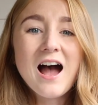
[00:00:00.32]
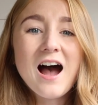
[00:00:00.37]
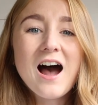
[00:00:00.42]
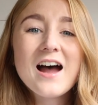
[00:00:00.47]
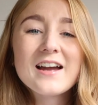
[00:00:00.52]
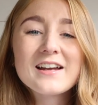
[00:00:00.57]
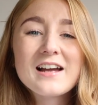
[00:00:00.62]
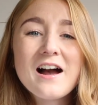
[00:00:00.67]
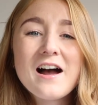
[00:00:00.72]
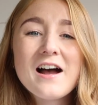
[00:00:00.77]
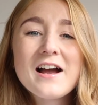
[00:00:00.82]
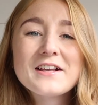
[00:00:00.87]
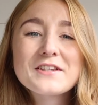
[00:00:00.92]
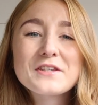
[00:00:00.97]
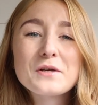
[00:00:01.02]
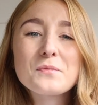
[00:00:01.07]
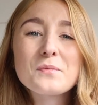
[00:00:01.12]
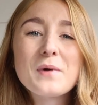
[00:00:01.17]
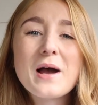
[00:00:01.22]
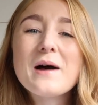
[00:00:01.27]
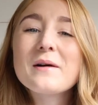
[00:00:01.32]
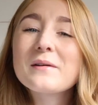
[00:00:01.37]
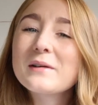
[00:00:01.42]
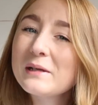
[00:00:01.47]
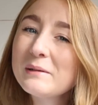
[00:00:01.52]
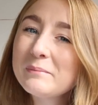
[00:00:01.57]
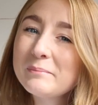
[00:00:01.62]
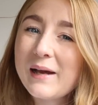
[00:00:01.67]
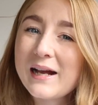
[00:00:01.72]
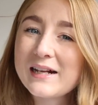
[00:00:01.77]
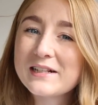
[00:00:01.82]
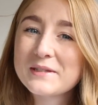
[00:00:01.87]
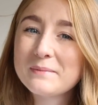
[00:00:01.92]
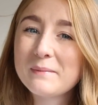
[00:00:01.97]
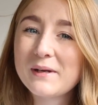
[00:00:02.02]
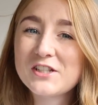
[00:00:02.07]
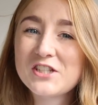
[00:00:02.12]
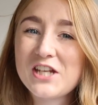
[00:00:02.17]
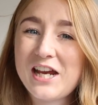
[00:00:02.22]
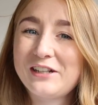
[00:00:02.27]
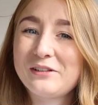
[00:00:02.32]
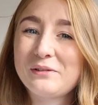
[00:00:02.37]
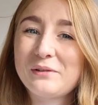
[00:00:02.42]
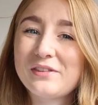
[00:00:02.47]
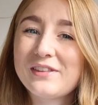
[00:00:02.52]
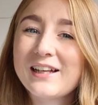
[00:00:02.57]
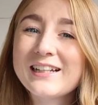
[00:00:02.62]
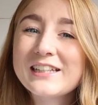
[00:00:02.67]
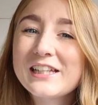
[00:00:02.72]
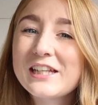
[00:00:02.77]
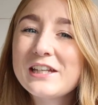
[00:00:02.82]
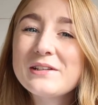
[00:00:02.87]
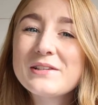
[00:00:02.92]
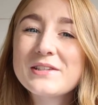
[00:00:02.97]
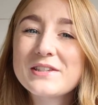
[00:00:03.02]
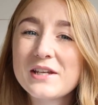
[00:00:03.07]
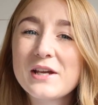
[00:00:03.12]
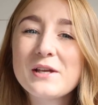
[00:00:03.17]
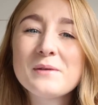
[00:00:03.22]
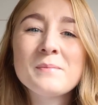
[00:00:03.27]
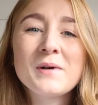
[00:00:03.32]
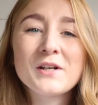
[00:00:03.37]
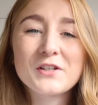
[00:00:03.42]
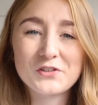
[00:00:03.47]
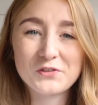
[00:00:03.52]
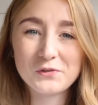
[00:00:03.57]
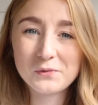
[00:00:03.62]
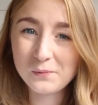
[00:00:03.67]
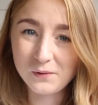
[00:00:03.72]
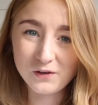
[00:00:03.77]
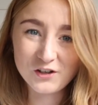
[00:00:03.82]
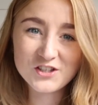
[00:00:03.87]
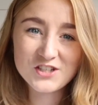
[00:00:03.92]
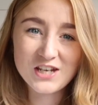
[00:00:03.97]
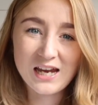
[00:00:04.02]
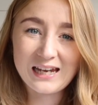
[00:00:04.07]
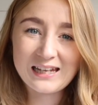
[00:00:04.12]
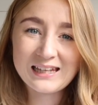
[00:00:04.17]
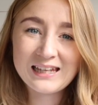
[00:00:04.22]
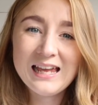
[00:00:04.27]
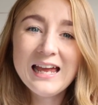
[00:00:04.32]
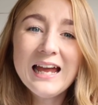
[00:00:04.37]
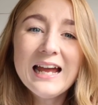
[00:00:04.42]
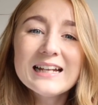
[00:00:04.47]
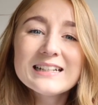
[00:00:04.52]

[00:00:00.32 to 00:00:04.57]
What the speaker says: Hi guys, welcome back to my channel. Thank you so much for watching.